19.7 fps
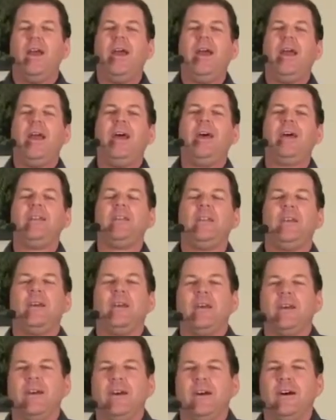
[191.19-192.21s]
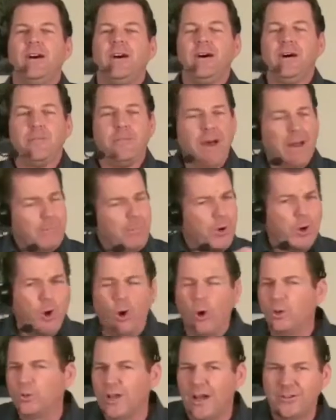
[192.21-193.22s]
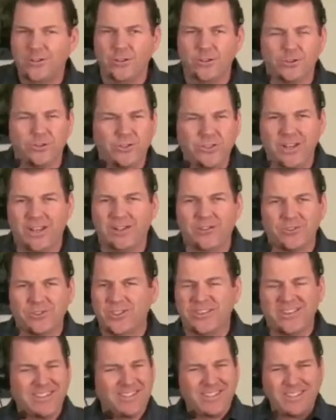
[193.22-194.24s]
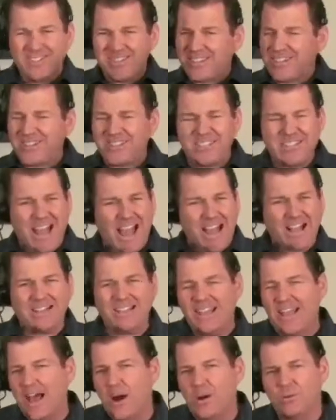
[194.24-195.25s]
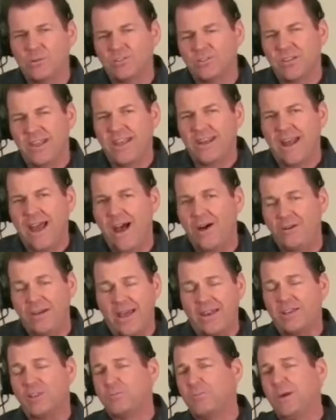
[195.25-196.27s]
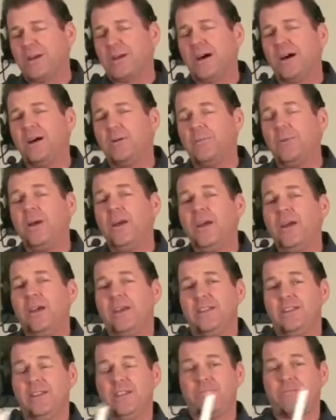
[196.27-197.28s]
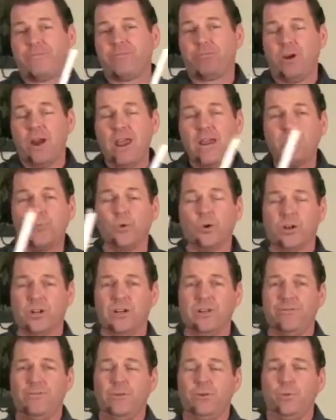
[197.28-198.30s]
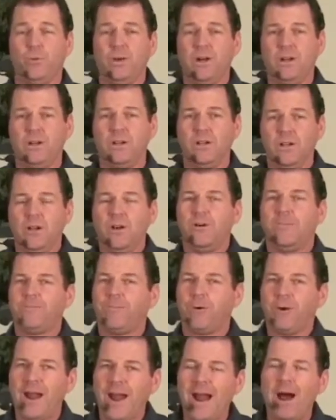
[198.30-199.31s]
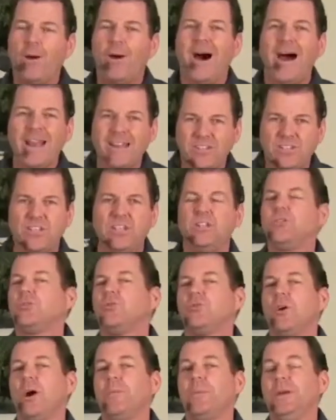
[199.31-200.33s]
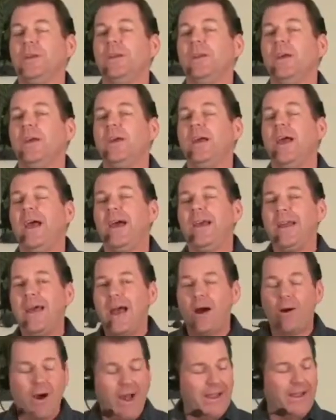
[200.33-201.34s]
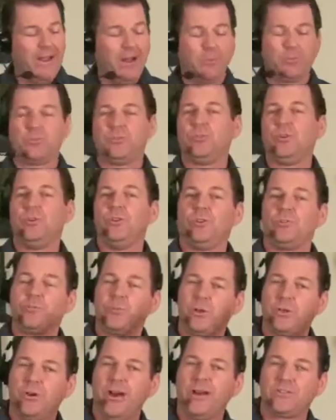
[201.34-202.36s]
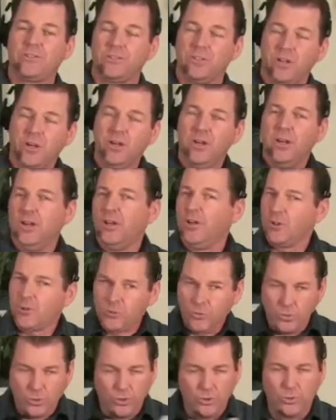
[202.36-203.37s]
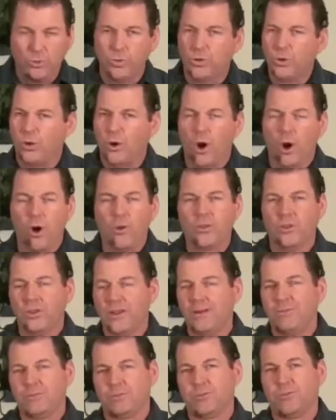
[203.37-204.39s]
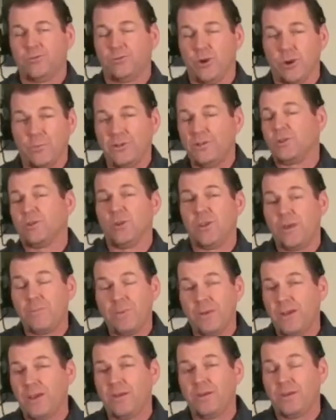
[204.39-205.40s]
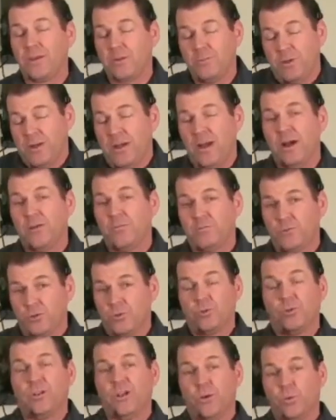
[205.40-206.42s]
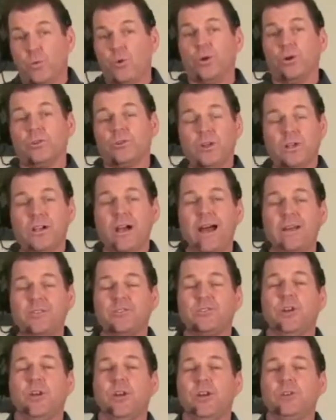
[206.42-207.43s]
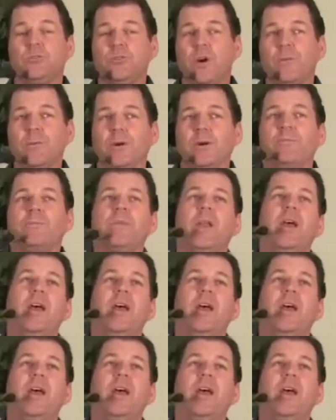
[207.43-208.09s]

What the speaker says: And my book, Hold On to Your Sticks, this is exactly how it is laid out. And it's become the framework, if you will, for how I teach drumming and how I help students progress through all the levels of drumming so they can become truly a world-class drummer.